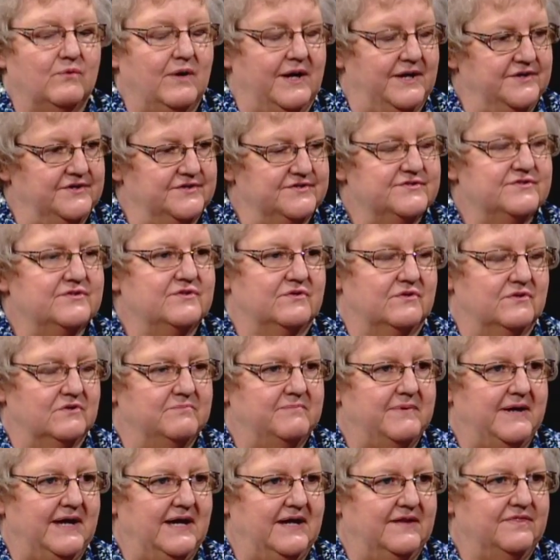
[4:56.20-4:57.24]
writers group
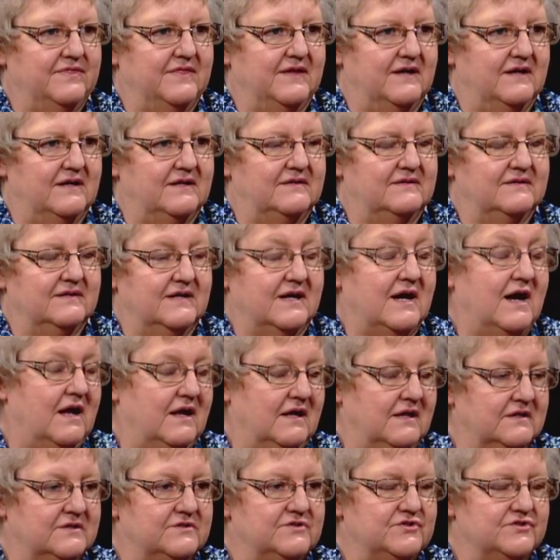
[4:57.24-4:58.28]
at the
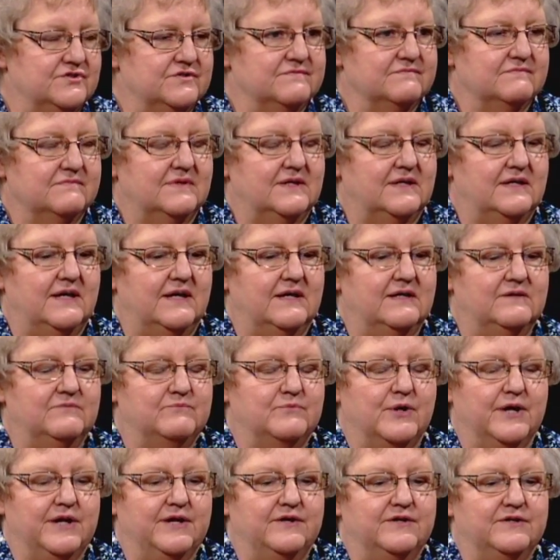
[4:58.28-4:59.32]
college in
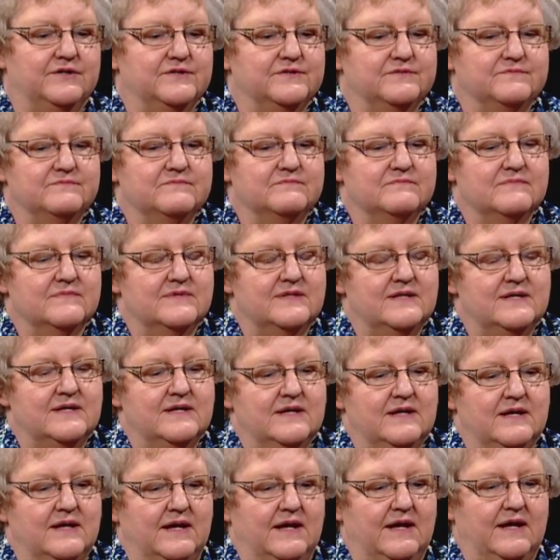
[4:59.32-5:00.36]
Brainerd. Mm.
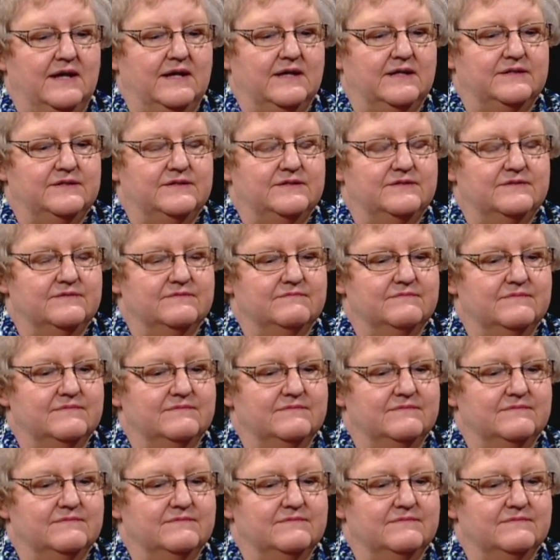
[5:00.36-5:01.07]
And